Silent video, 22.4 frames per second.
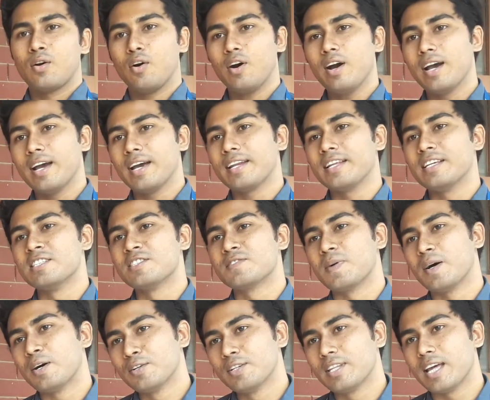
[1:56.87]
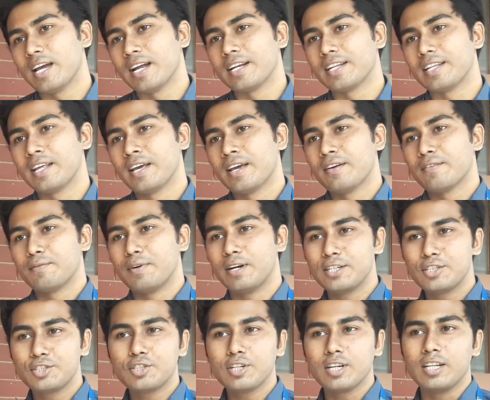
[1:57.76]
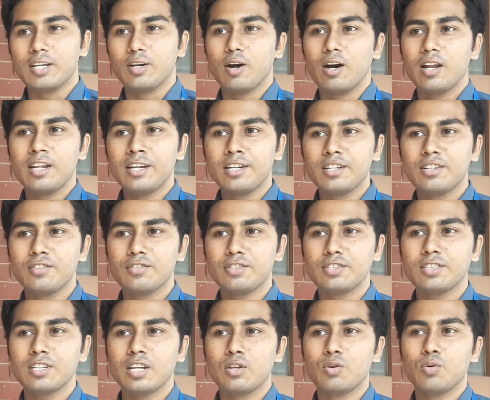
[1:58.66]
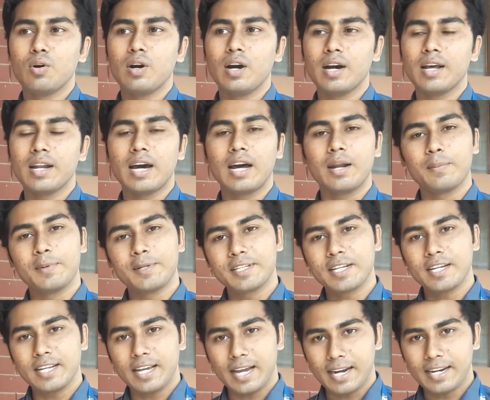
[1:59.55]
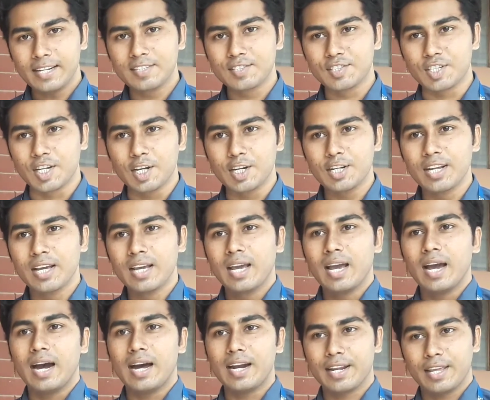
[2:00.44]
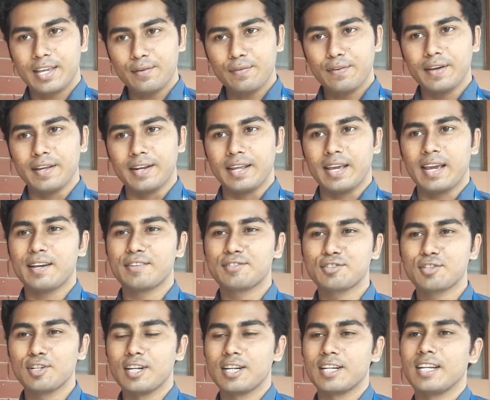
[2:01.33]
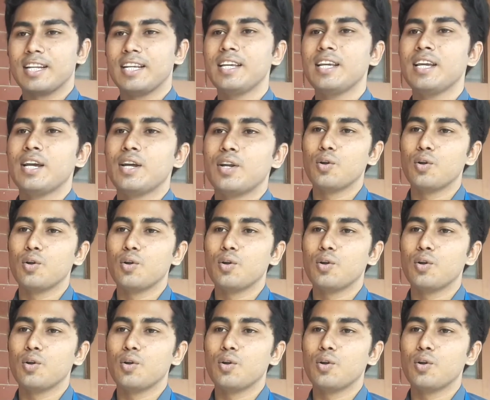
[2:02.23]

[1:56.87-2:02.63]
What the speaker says: where it is found that virtually all individuals who are arbitrarily arrested are given absolutely